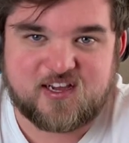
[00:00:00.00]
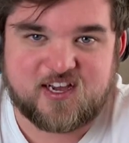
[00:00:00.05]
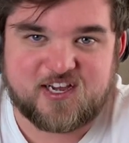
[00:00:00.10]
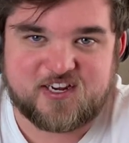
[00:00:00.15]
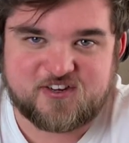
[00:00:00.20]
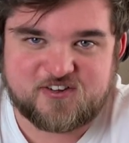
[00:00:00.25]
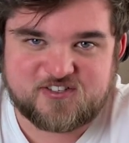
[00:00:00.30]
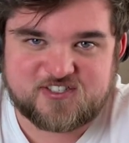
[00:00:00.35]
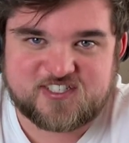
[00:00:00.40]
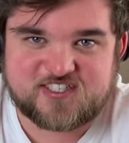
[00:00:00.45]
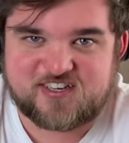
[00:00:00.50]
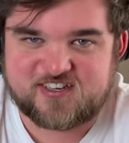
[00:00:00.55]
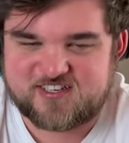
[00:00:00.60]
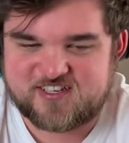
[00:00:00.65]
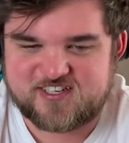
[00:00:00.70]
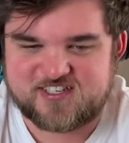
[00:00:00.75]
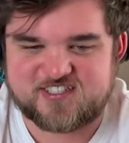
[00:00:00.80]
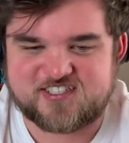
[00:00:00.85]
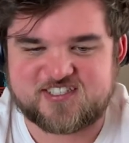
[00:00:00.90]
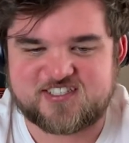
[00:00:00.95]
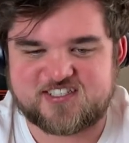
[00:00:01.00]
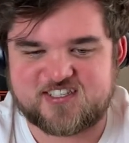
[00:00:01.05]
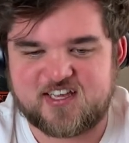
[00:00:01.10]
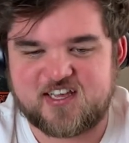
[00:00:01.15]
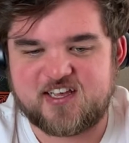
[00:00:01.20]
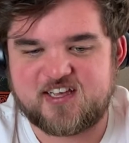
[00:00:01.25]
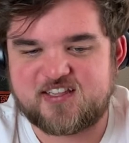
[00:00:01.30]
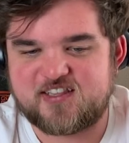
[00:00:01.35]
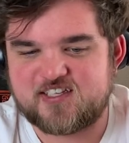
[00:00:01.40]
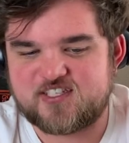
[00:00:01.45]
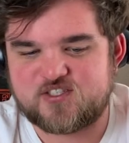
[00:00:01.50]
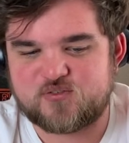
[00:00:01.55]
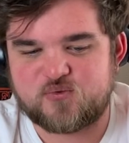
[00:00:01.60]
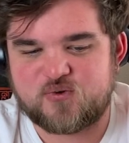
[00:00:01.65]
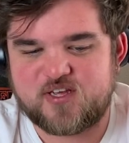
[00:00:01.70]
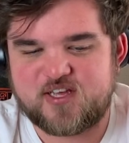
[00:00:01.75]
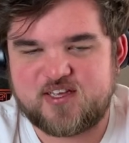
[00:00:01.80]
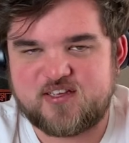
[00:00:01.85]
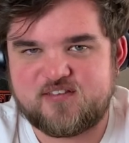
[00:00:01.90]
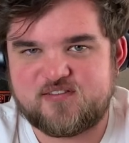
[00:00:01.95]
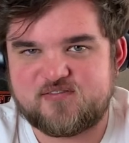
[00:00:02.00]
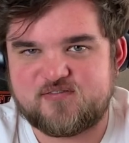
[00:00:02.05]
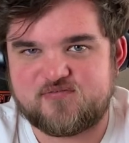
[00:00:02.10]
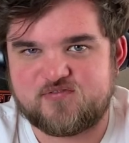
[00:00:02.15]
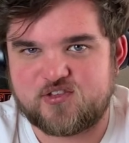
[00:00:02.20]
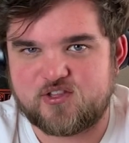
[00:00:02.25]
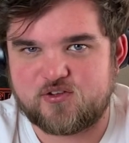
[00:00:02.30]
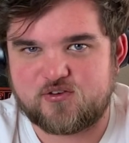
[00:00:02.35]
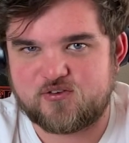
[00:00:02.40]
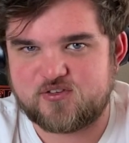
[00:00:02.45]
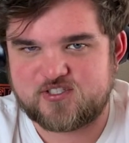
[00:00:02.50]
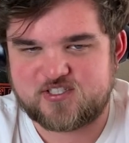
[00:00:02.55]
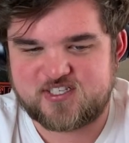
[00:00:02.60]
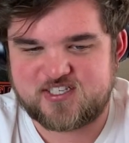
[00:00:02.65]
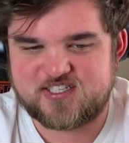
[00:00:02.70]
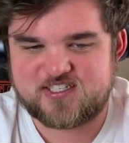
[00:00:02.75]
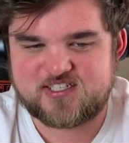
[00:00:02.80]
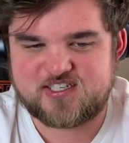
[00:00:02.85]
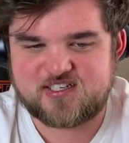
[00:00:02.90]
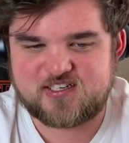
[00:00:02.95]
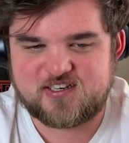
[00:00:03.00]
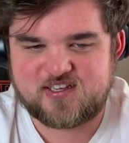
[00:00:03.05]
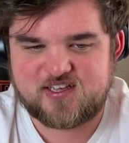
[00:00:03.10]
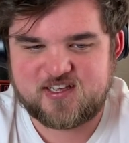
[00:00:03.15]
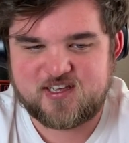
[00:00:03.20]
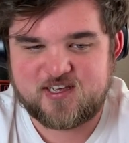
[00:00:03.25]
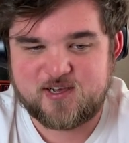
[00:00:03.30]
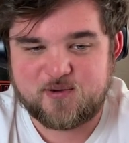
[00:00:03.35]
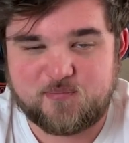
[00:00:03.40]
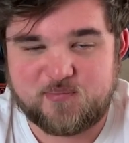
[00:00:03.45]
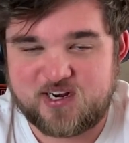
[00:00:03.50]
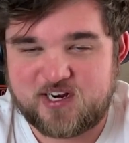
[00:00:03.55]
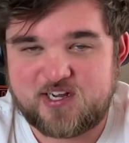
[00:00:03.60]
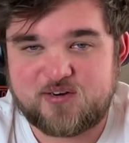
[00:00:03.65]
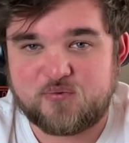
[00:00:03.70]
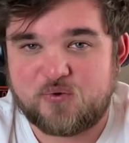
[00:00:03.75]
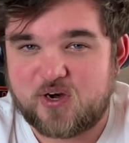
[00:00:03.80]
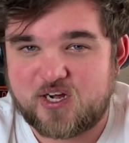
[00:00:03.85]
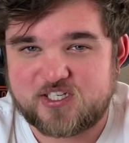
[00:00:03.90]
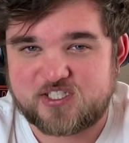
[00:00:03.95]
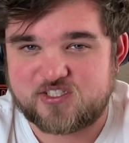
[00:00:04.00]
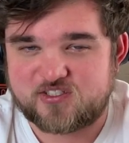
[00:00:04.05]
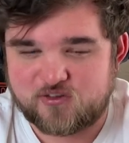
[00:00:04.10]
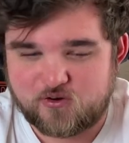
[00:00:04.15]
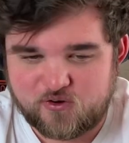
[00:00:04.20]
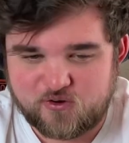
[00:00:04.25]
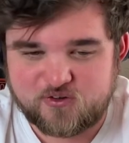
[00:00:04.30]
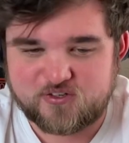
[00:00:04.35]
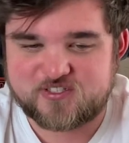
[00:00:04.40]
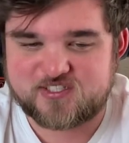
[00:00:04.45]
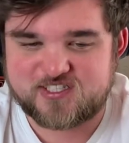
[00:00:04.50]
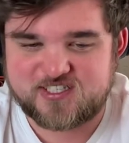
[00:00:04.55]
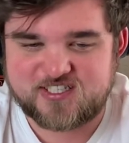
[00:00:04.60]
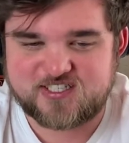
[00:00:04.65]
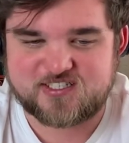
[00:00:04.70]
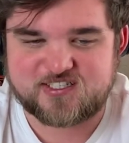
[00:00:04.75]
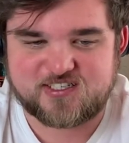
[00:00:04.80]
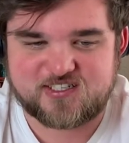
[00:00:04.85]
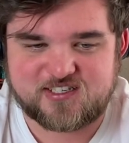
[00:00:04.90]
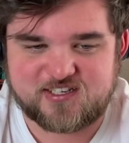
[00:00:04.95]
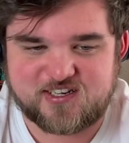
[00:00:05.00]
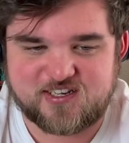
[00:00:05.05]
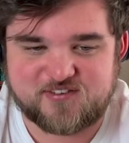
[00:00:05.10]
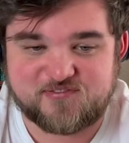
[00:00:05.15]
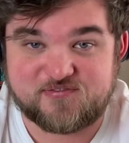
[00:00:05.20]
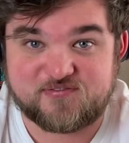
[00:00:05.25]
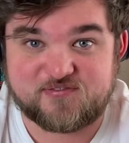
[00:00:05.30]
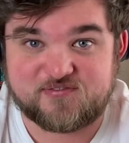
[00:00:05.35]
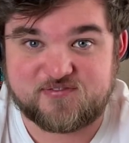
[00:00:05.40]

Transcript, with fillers: I know it's not going to stay this way for the whole season, but I'd watch a whole season of